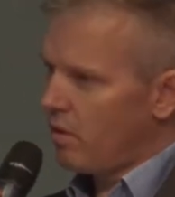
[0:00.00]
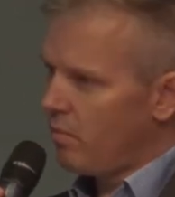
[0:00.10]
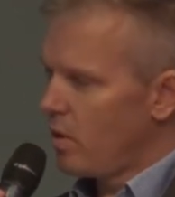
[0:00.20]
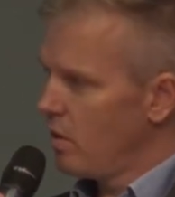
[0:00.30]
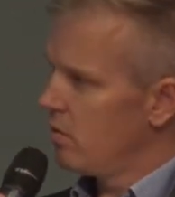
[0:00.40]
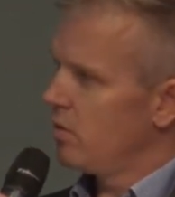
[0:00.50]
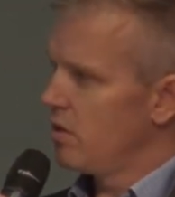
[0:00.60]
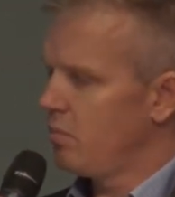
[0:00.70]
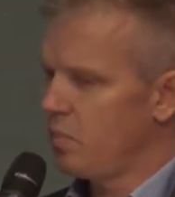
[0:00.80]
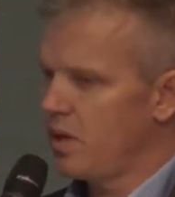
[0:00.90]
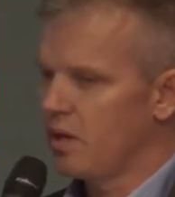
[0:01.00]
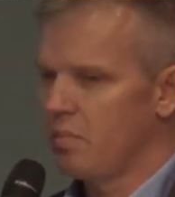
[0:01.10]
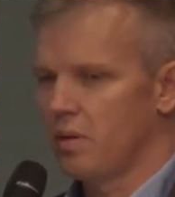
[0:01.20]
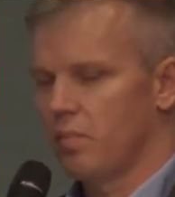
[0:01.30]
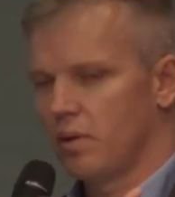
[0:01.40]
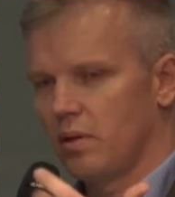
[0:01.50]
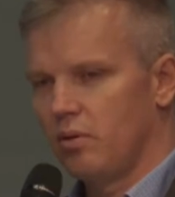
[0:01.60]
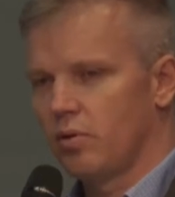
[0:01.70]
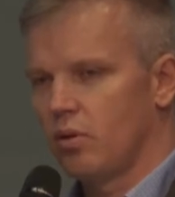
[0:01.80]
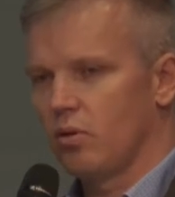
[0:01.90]
some will disappear. But
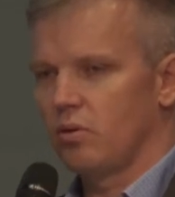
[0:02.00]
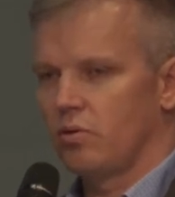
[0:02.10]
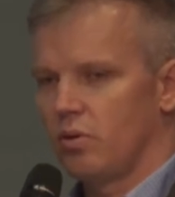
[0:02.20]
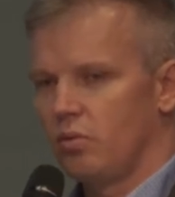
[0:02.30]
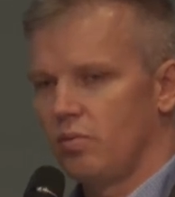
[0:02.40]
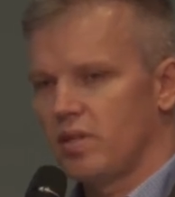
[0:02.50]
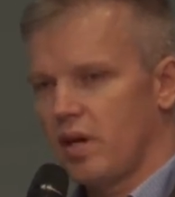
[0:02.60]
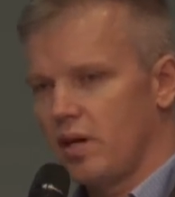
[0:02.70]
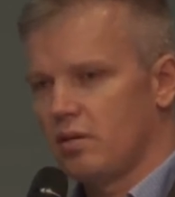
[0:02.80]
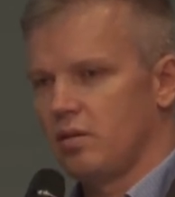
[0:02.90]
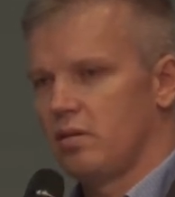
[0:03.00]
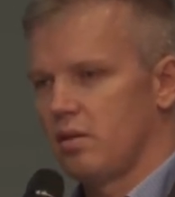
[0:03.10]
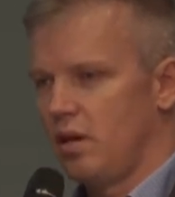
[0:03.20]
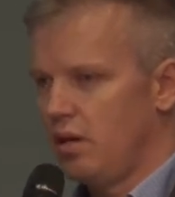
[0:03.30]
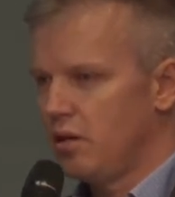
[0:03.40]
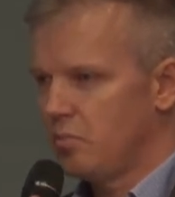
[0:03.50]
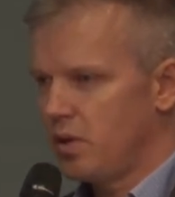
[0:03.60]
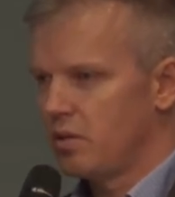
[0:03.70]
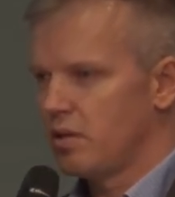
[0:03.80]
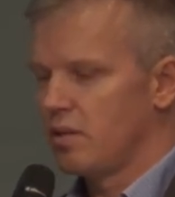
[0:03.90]
overall, you will take this
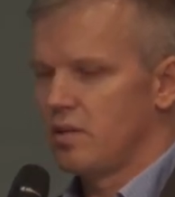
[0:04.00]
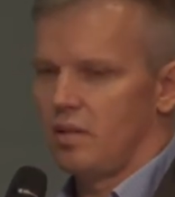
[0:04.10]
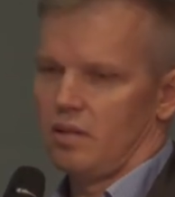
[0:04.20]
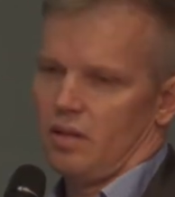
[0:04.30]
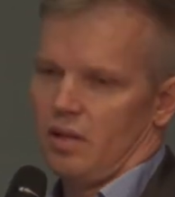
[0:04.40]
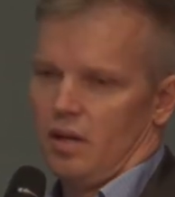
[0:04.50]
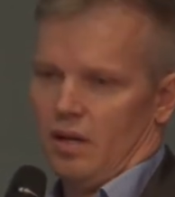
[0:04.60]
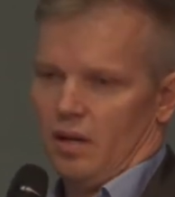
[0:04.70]
experience, and